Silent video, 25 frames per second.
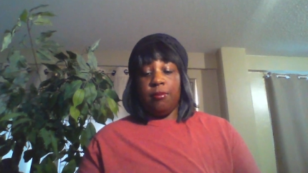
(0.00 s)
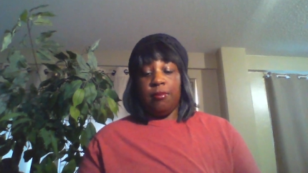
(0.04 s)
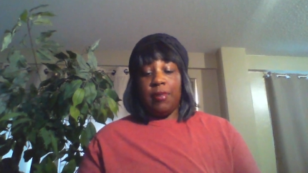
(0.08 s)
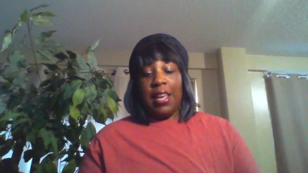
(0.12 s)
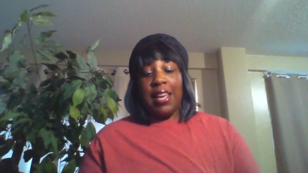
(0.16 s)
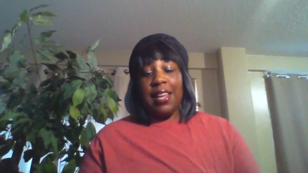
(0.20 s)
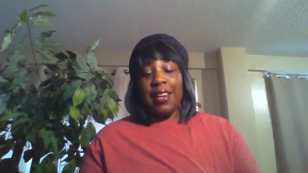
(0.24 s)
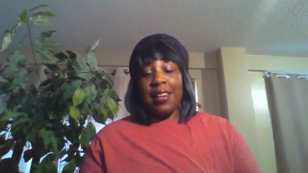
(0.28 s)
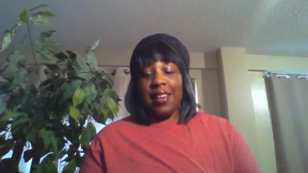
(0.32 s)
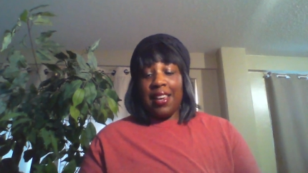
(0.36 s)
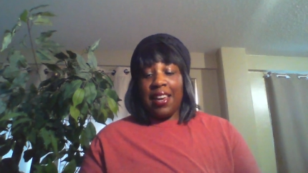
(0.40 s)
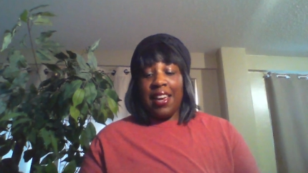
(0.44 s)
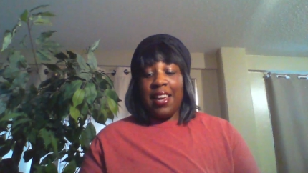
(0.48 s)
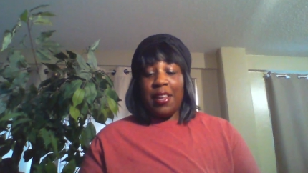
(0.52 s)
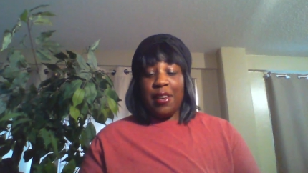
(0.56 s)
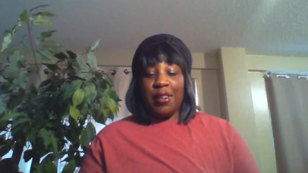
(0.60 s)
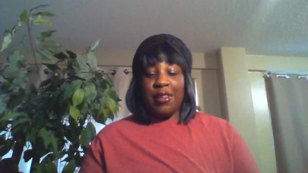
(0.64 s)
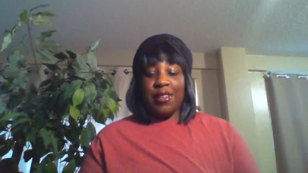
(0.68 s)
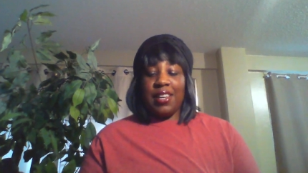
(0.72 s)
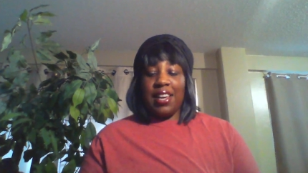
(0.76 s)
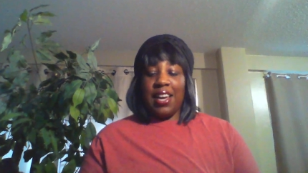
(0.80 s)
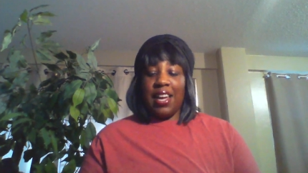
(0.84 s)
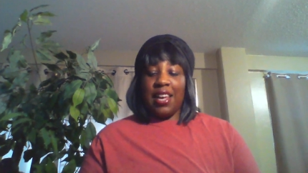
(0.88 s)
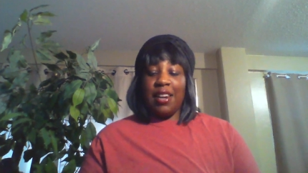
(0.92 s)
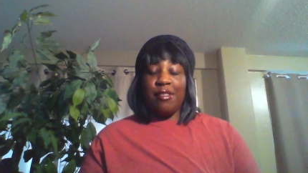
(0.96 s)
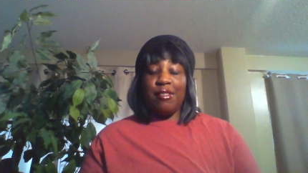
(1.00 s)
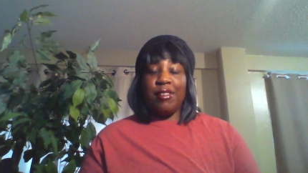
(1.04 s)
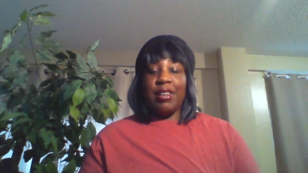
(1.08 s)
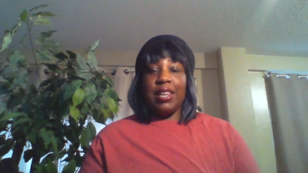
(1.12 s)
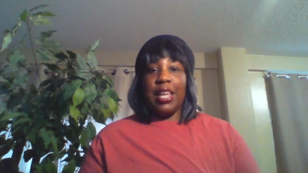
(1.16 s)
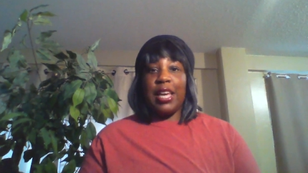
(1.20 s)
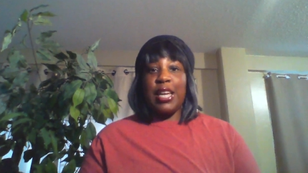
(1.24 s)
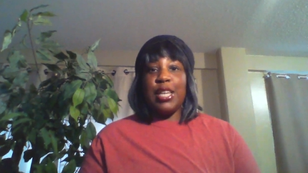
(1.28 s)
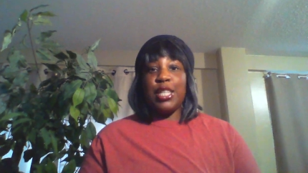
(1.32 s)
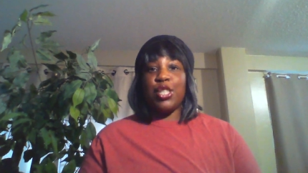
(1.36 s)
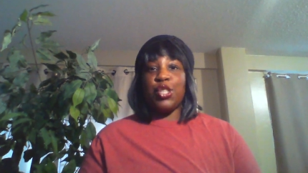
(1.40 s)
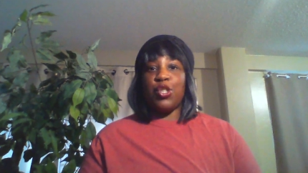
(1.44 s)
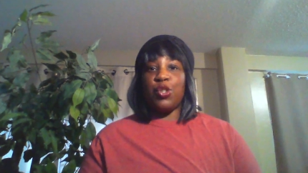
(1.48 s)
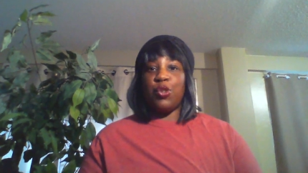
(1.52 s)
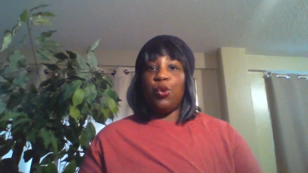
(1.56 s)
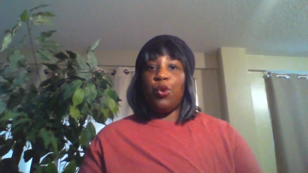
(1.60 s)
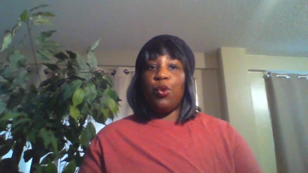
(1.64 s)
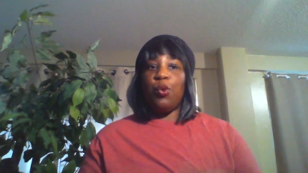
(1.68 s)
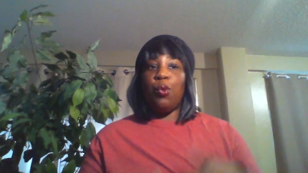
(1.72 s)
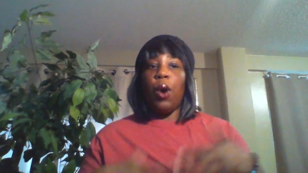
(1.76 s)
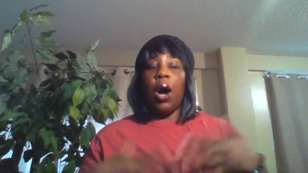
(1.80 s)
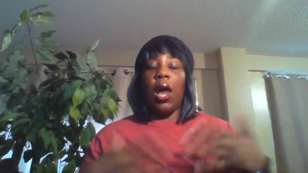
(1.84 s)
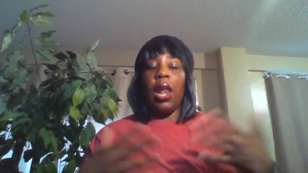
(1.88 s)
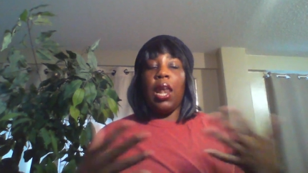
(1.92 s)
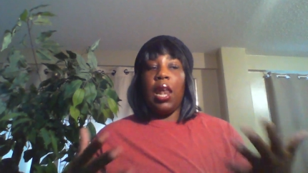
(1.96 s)
and can kind of relate
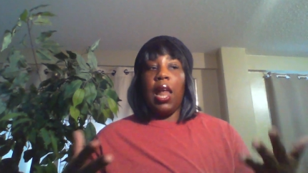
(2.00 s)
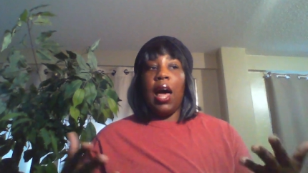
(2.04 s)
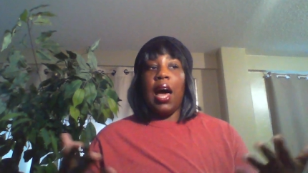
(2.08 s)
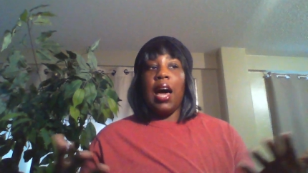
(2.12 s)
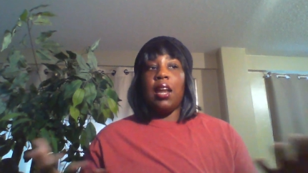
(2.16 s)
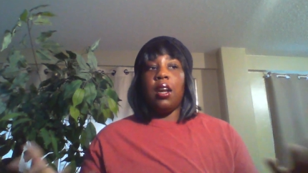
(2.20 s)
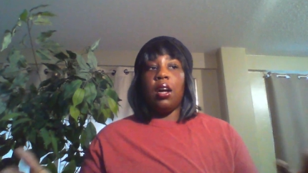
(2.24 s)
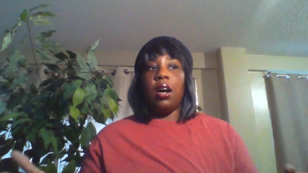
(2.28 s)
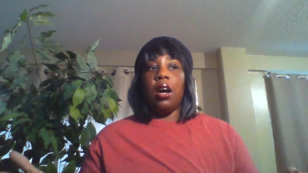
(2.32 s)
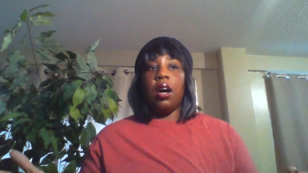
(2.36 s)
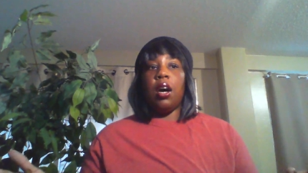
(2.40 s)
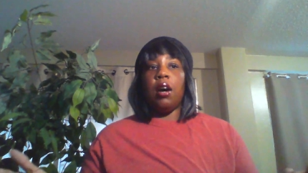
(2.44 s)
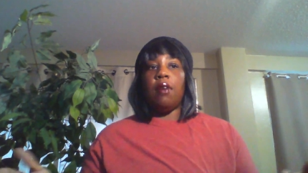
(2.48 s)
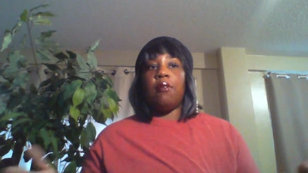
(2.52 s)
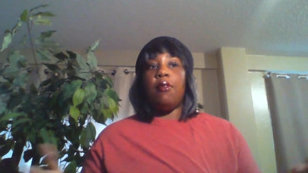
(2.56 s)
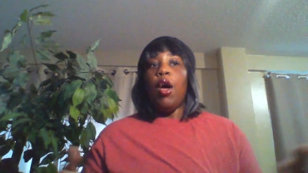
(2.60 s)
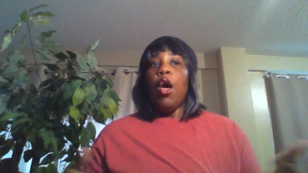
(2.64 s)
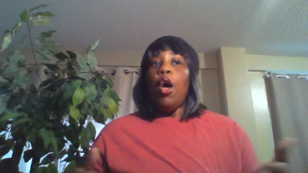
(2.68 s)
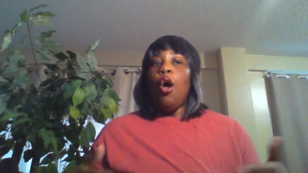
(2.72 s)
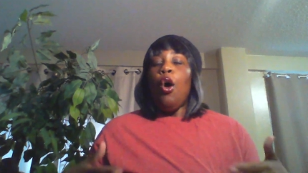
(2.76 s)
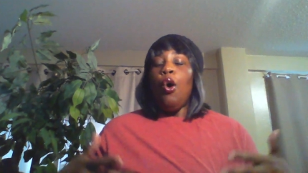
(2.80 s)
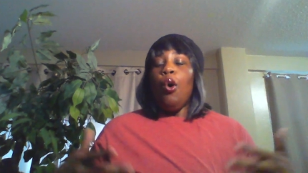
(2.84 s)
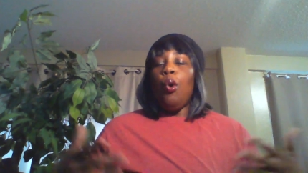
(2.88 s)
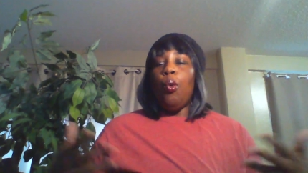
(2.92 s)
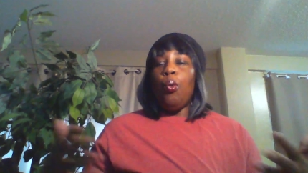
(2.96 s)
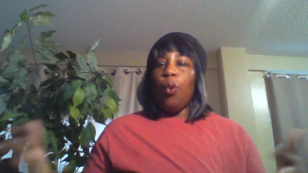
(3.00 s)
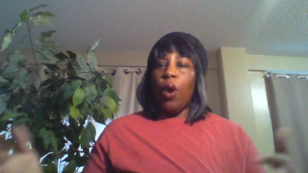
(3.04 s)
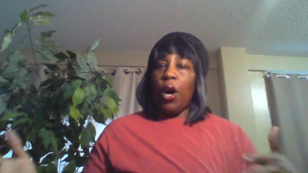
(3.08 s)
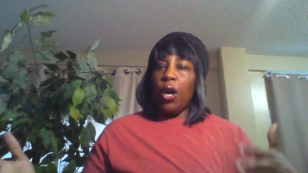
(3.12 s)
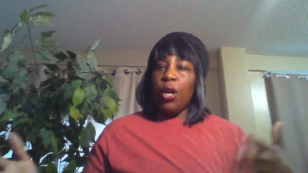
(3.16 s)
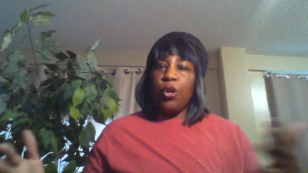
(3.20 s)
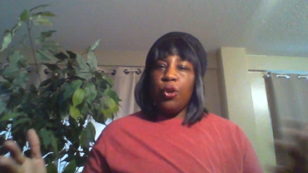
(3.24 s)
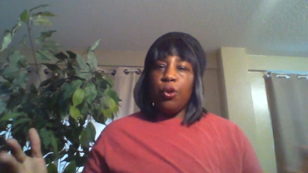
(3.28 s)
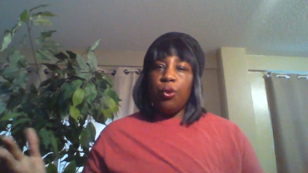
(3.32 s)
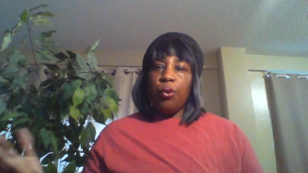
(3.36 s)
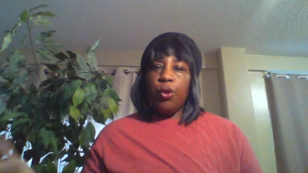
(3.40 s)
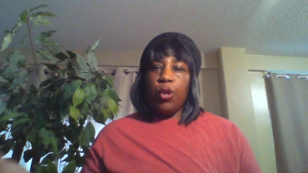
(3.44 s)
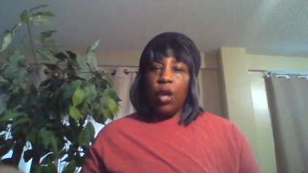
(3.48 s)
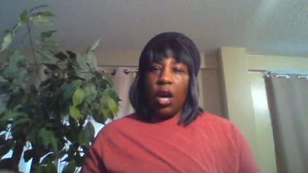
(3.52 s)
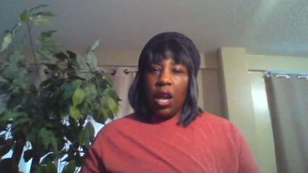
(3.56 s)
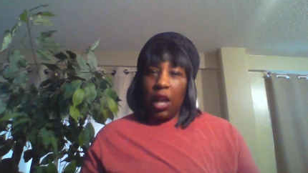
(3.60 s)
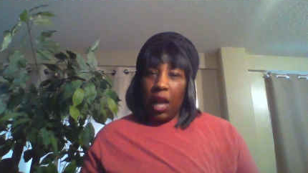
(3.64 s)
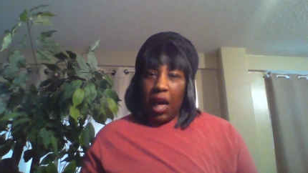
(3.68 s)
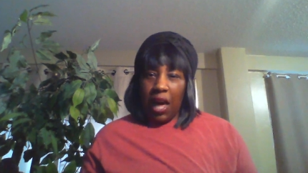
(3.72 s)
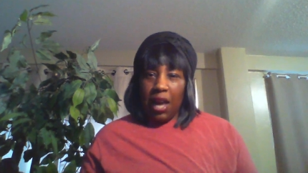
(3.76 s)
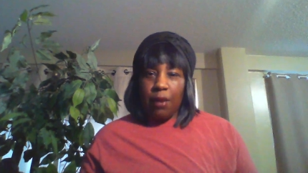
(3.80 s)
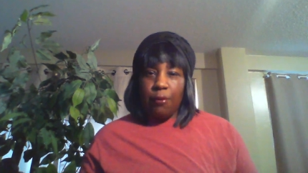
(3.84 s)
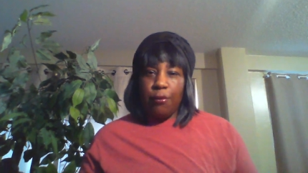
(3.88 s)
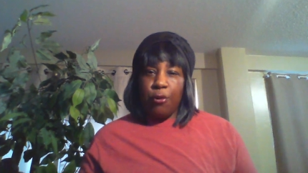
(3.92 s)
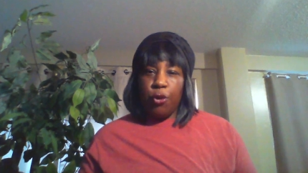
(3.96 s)
to a lot of what a
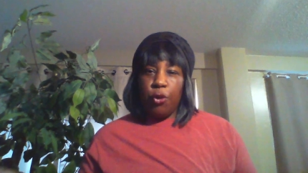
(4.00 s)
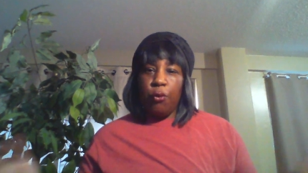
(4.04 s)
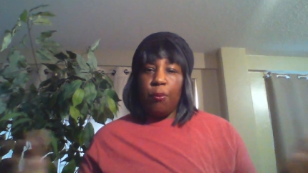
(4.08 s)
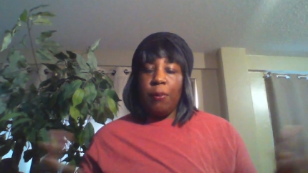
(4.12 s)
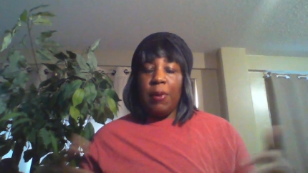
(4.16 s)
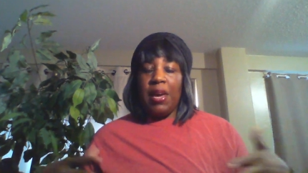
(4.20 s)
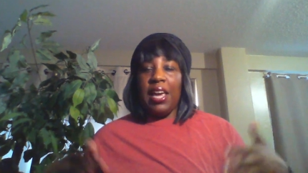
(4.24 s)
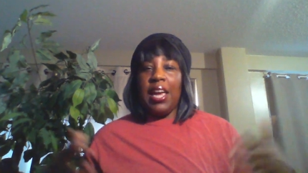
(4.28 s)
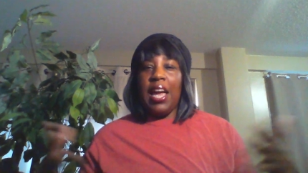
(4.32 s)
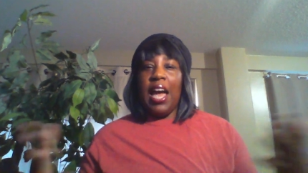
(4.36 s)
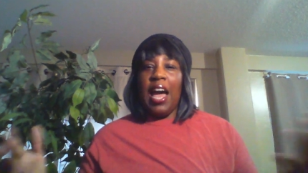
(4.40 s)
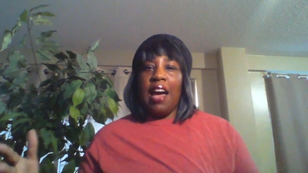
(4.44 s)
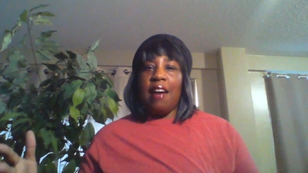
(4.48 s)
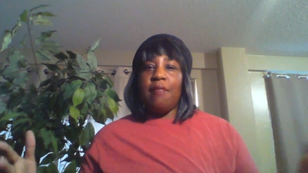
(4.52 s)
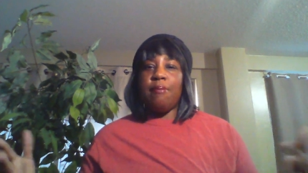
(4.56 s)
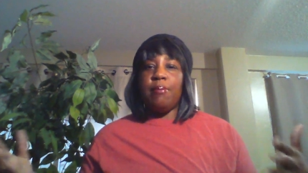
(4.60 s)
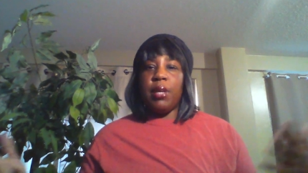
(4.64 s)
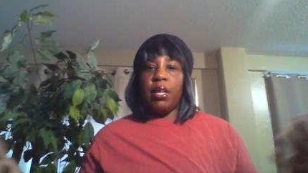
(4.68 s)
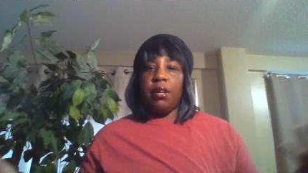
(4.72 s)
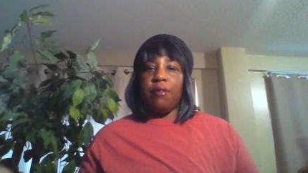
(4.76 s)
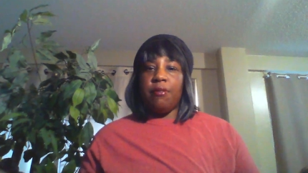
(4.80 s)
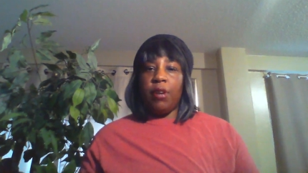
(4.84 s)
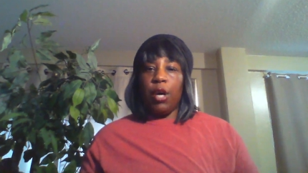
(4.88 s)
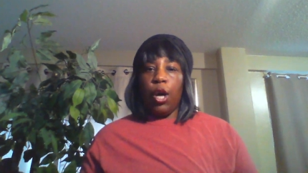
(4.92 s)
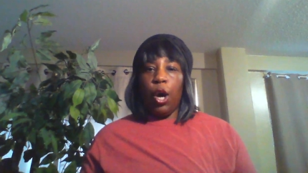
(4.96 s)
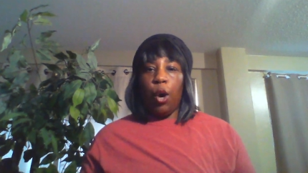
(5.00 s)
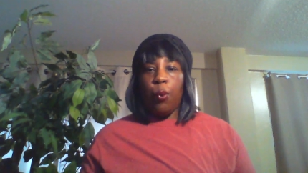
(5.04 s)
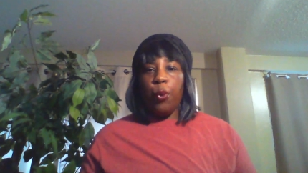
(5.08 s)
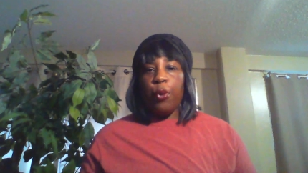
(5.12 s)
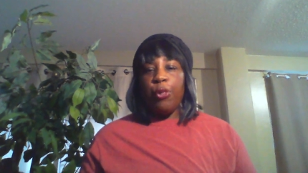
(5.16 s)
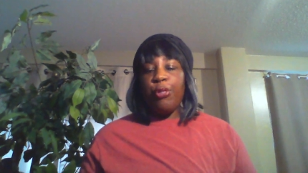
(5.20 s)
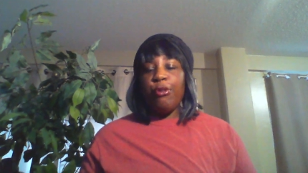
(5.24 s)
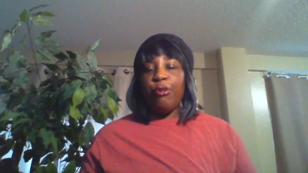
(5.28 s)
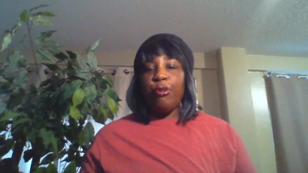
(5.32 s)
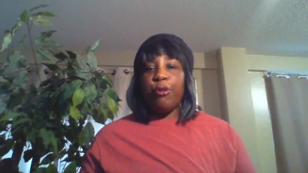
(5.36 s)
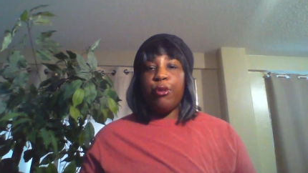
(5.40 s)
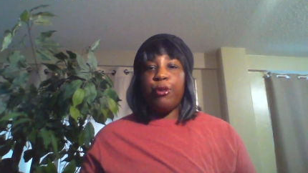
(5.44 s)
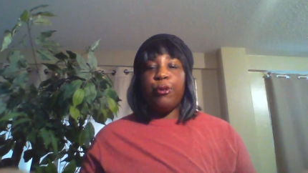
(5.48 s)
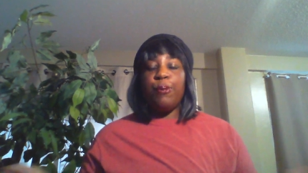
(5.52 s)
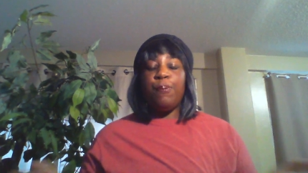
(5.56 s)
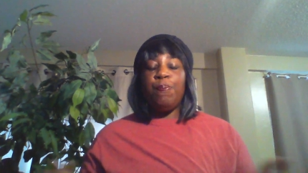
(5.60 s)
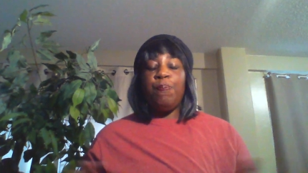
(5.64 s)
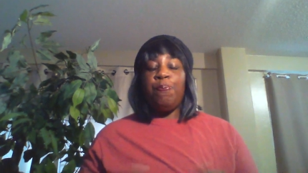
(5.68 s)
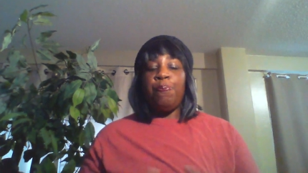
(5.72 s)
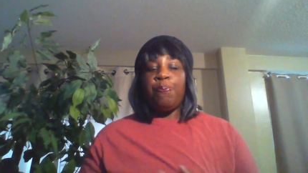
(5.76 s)
lot of you may have been going through.